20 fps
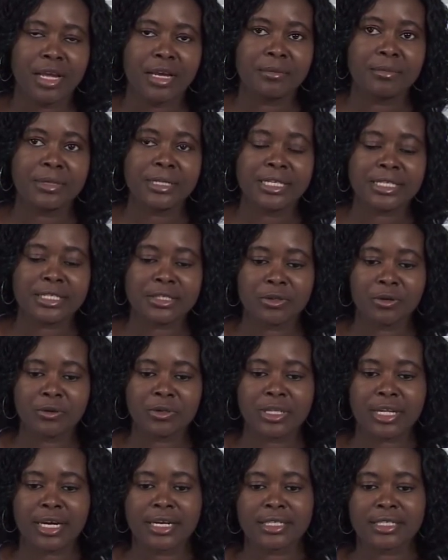Please
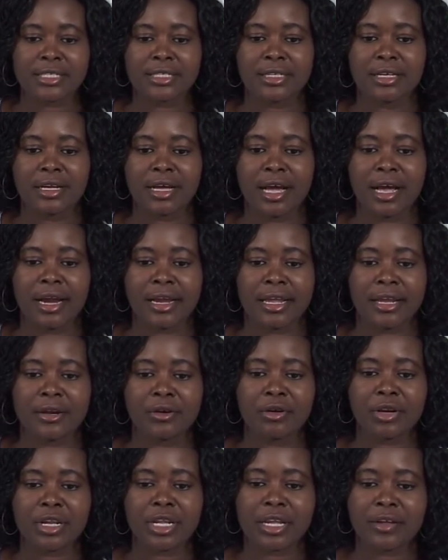note that I
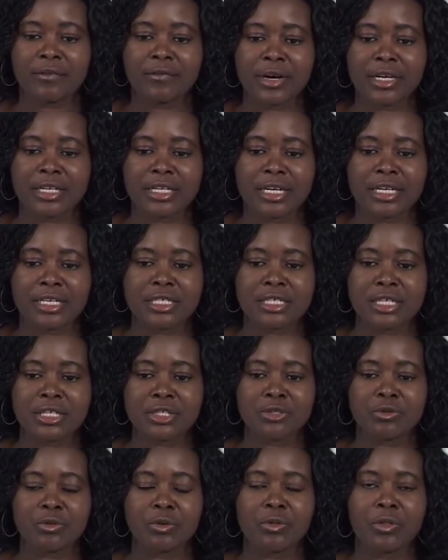cannot give
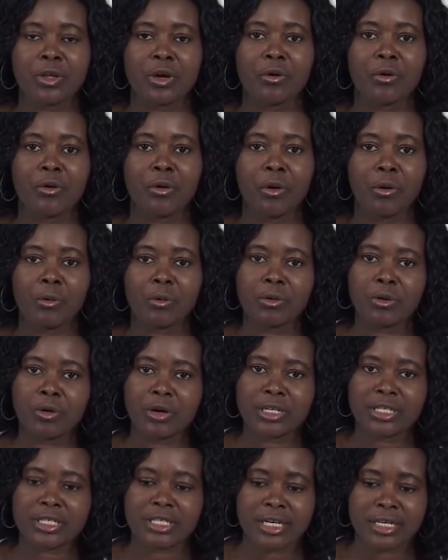attention to the whole
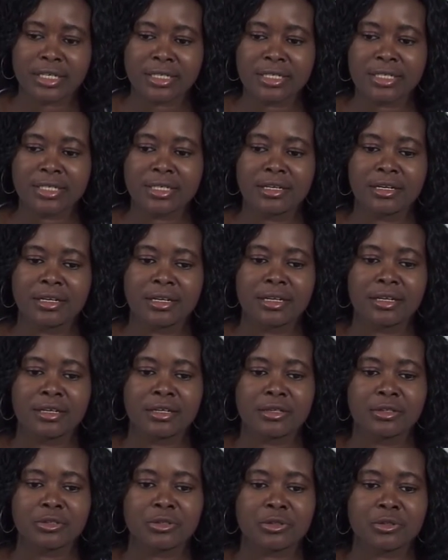content,
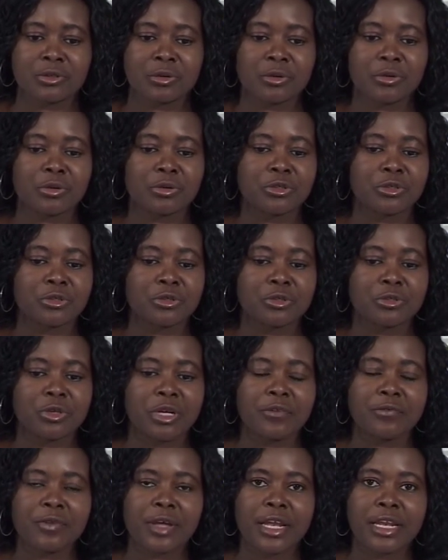so should you
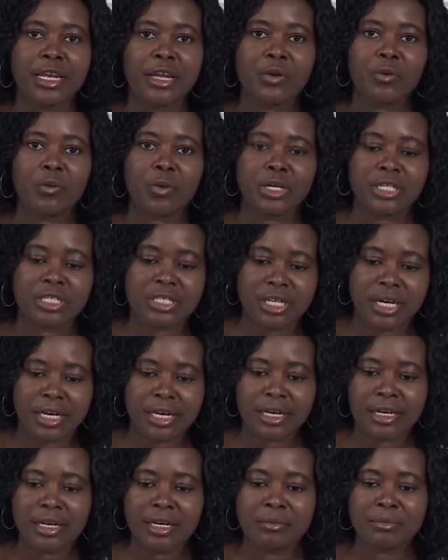have any
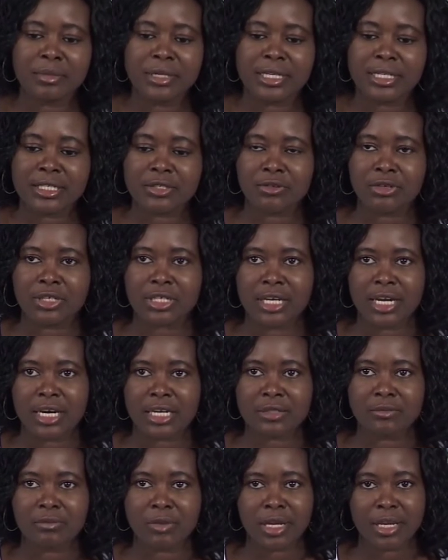question, please
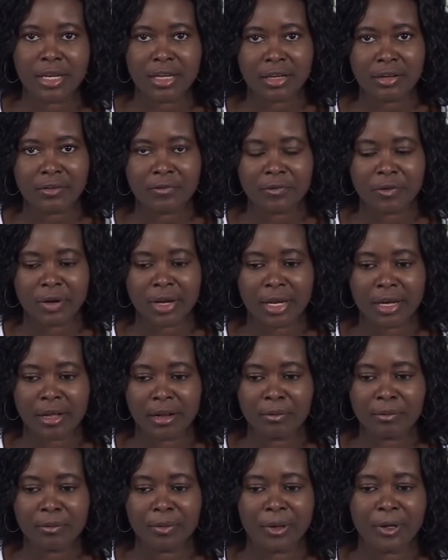contact me for
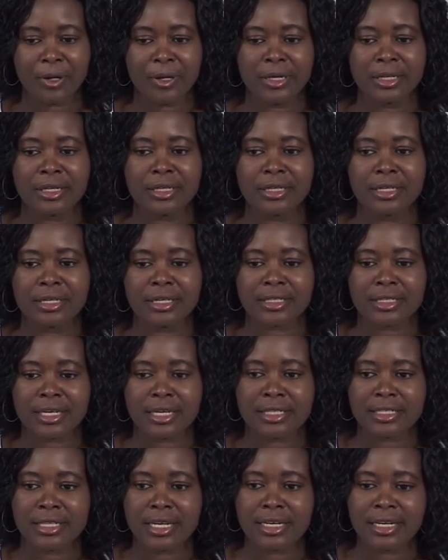help, as I
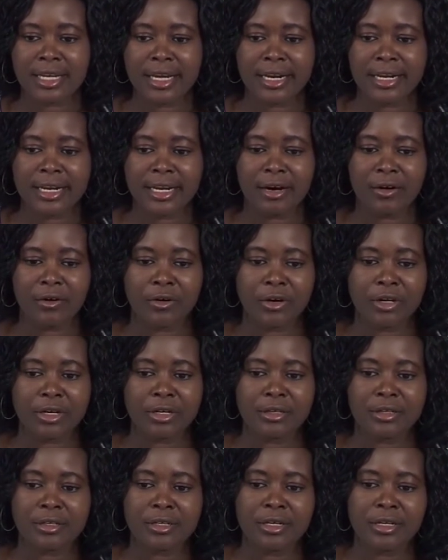said earlier on.
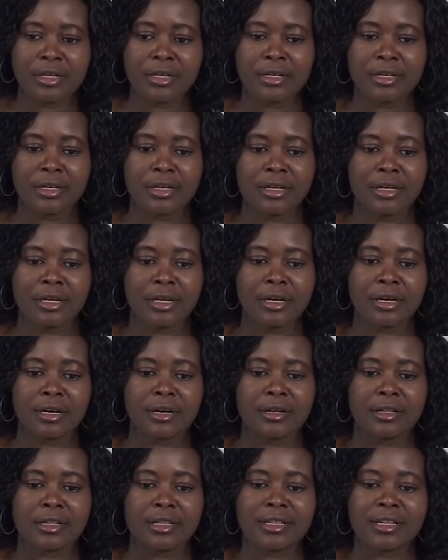
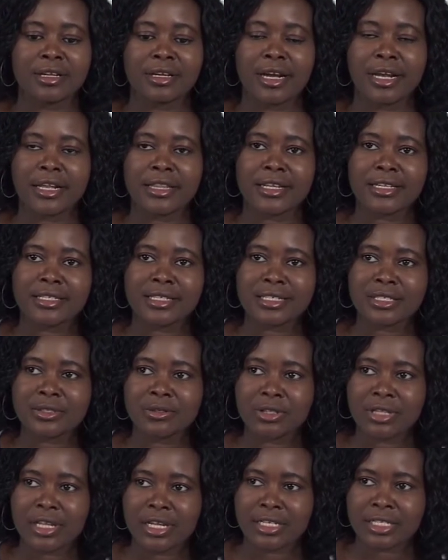And this is
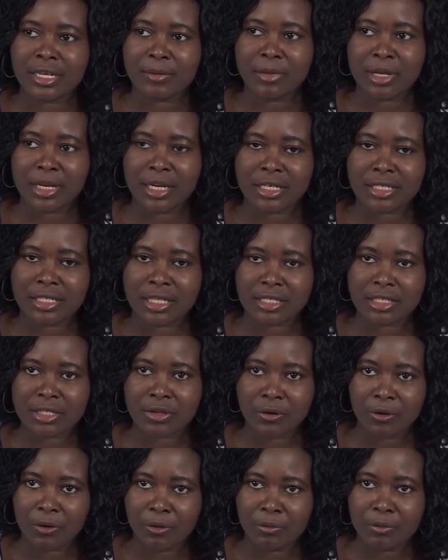not the examination
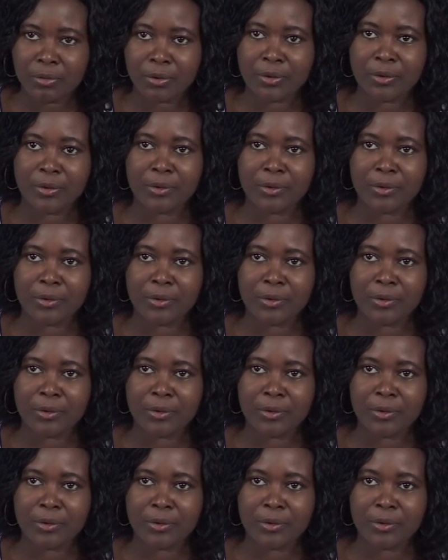scope,